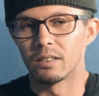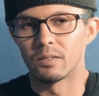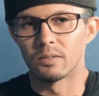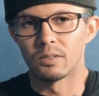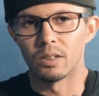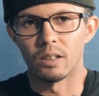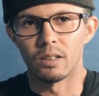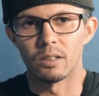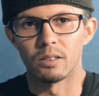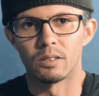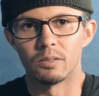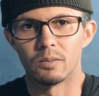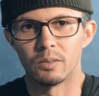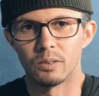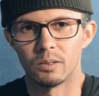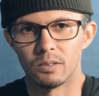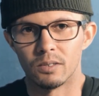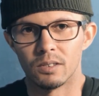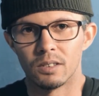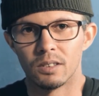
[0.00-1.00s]
of Taka's
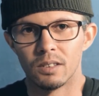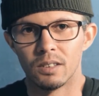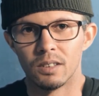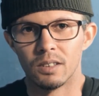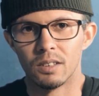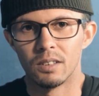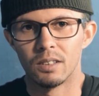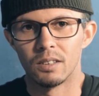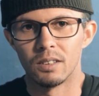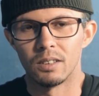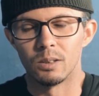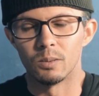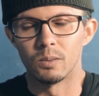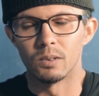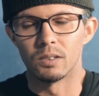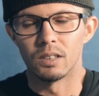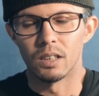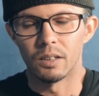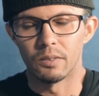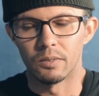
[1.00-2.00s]
foods, you will
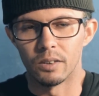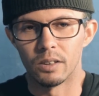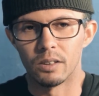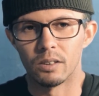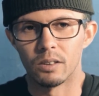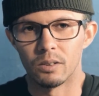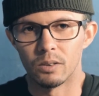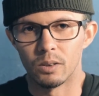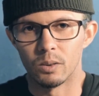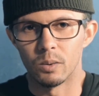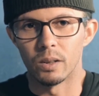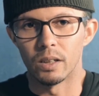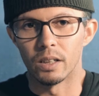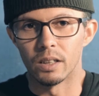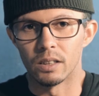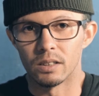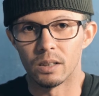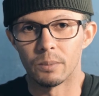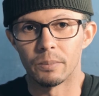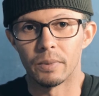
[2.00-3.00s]
definitely know you are
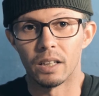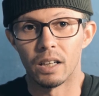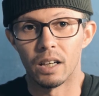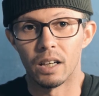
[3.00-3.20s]
getting something